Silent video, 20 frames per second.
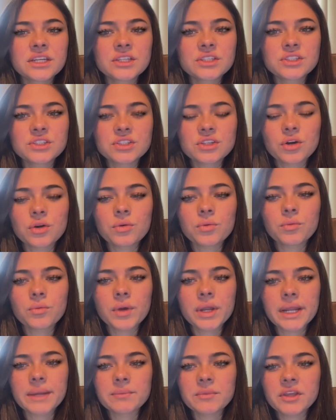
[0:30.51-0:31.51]
So
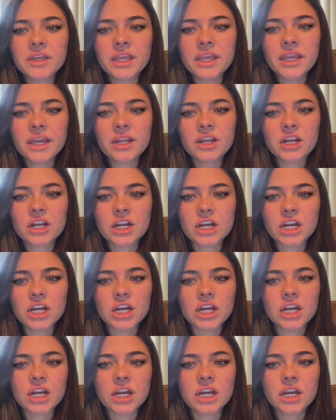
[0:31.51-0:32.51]
when I'm looking at
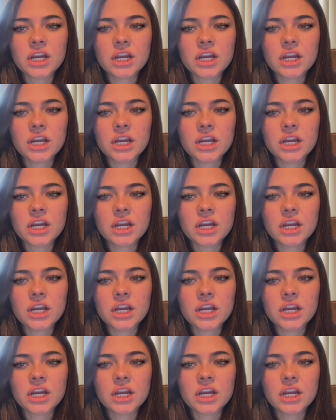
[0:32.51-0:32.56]
her,